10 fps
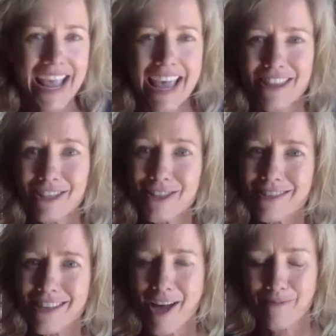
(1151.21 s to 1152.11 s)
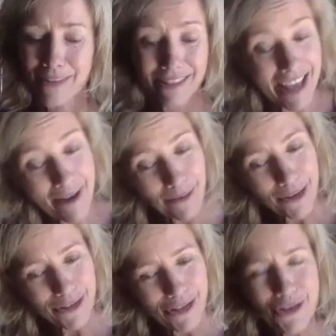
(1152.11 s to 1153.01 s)
This is the same
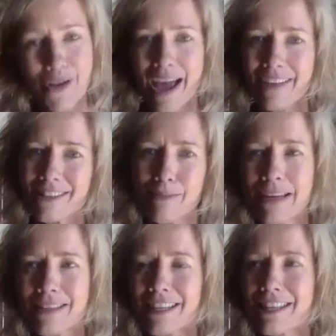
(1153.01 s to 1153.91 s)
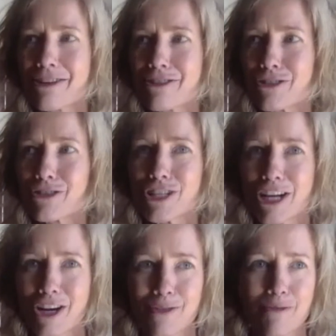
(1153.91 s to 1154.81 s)
person who had the Spice Cathedral
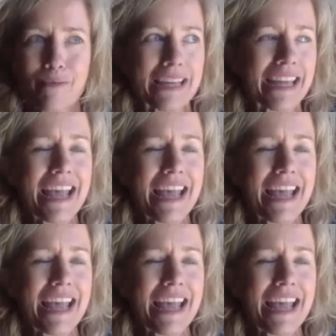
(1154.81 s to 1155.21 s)
shared with me.